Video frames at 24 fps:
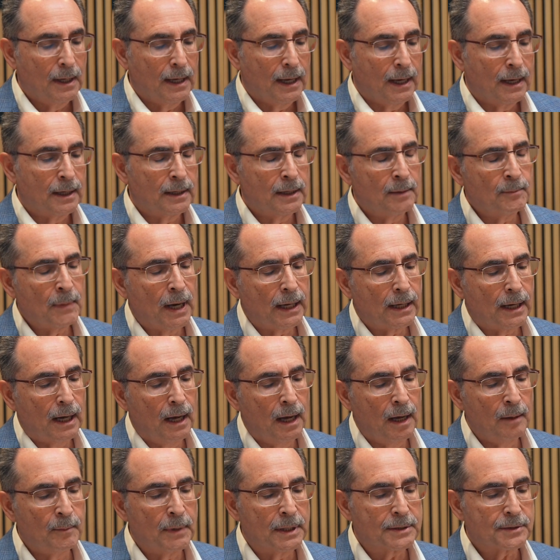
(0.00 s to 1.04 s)
And in my
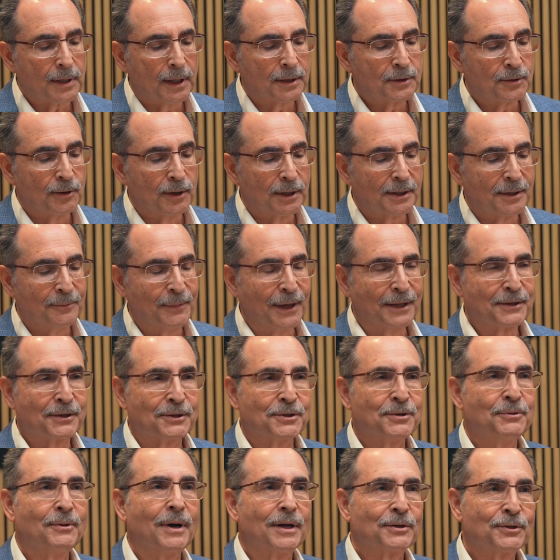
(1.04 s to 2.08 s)
comments, I talked about the
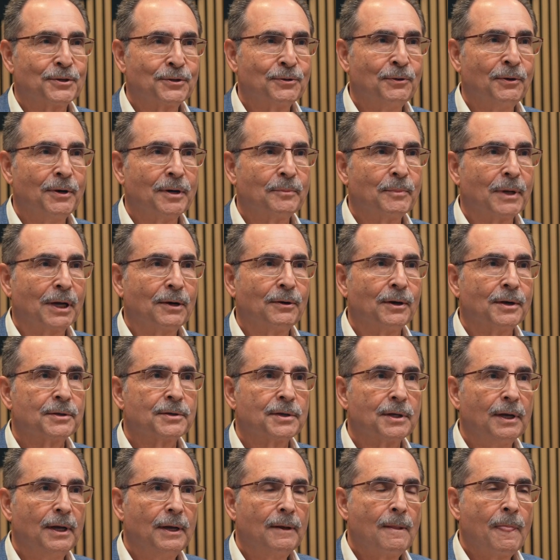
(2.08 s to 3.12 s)
two-edged sword, because